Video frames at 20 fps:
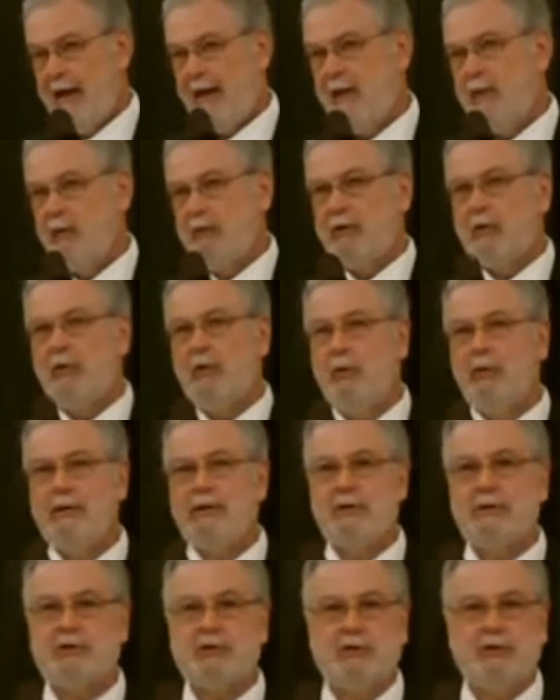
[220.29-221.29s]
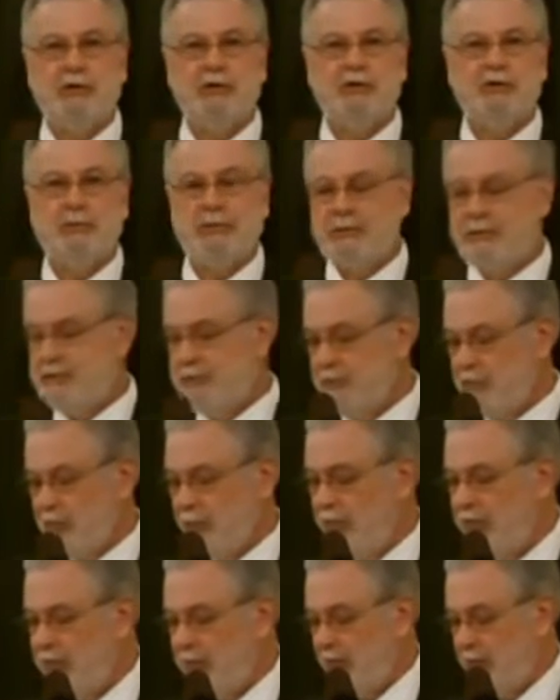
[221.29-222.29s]
and where going to church was
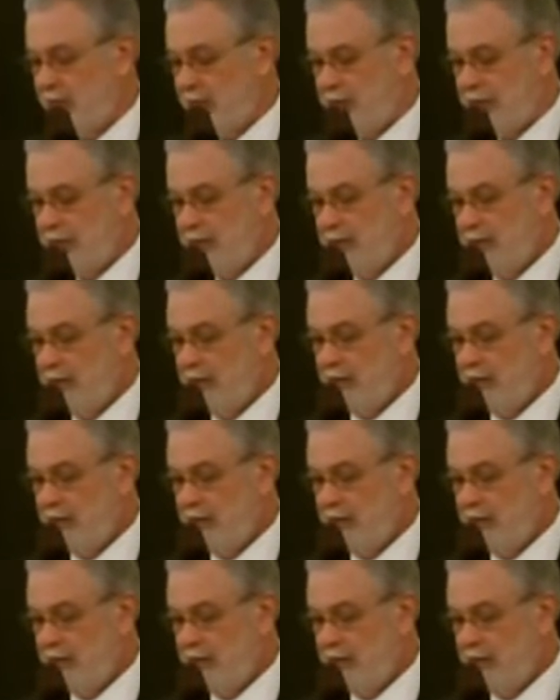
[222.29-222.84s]
normal,